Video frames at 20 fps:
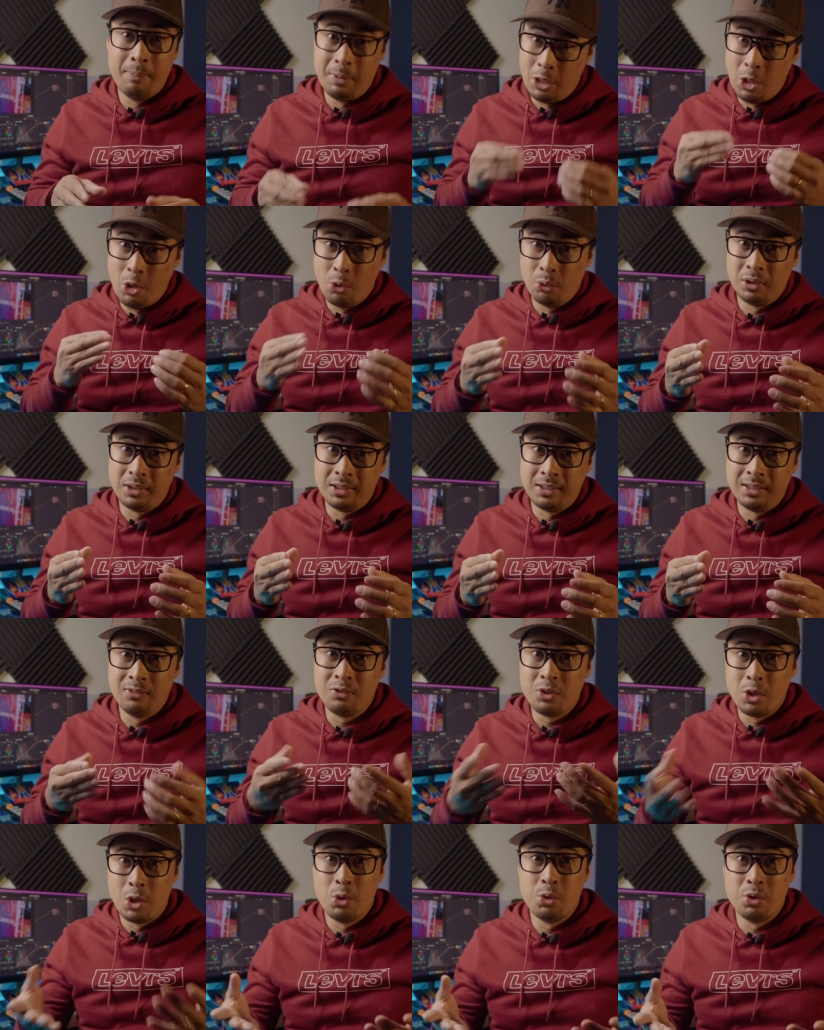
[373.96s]
but only
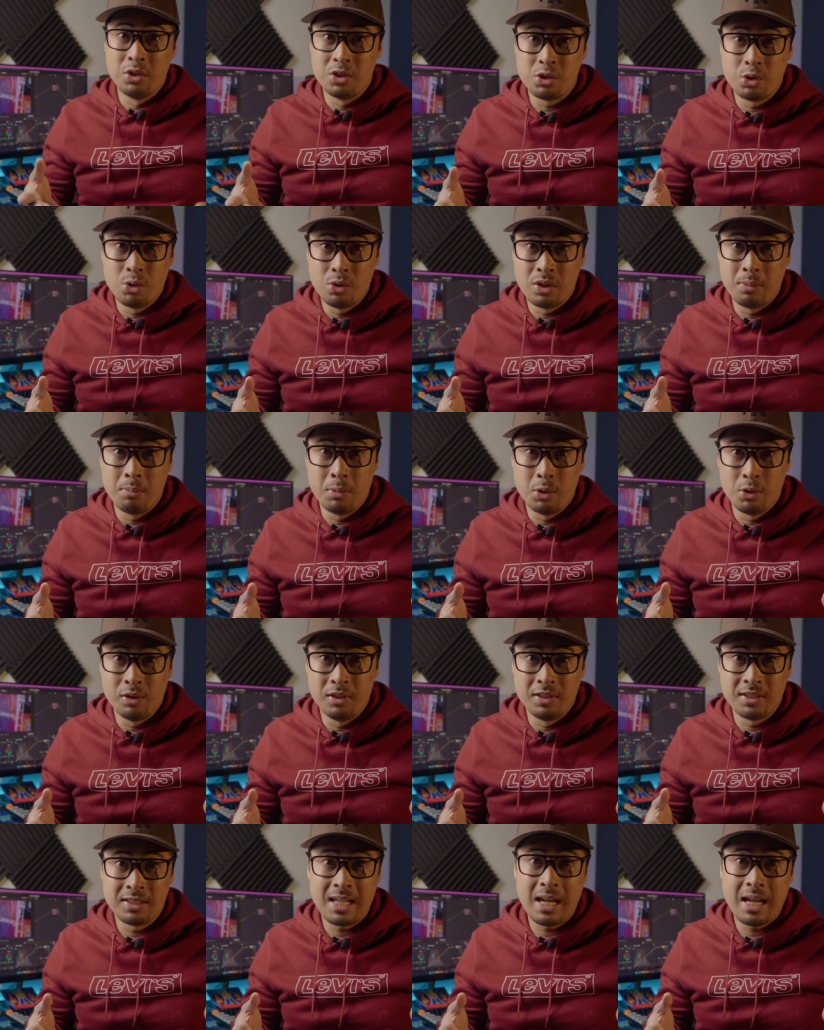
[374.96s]
if you own a Sony mirrorless